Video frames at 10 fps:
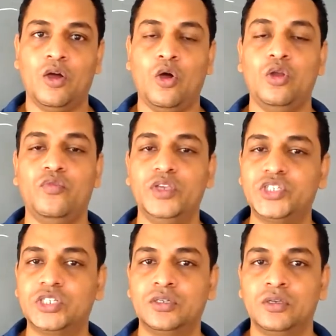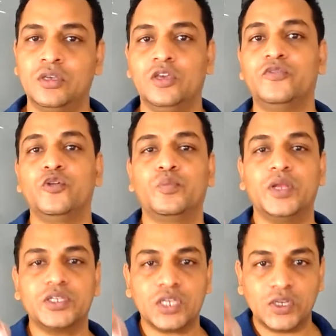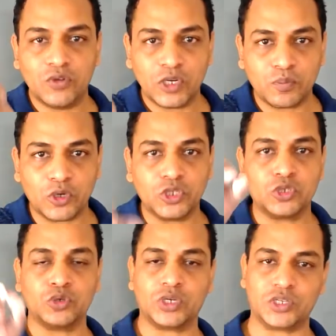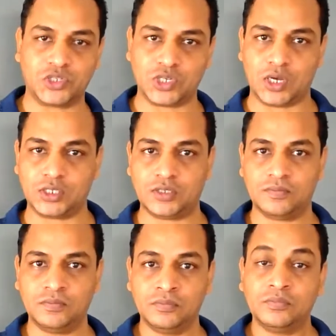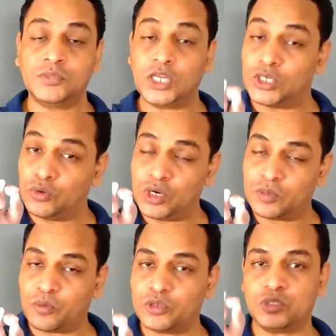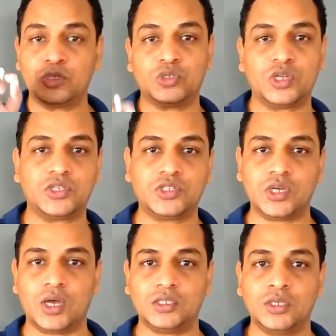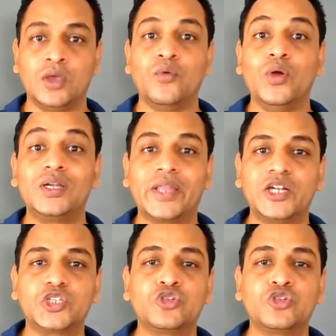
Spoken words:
on which if you place a unit positive test charge, that unit positive test charge will tends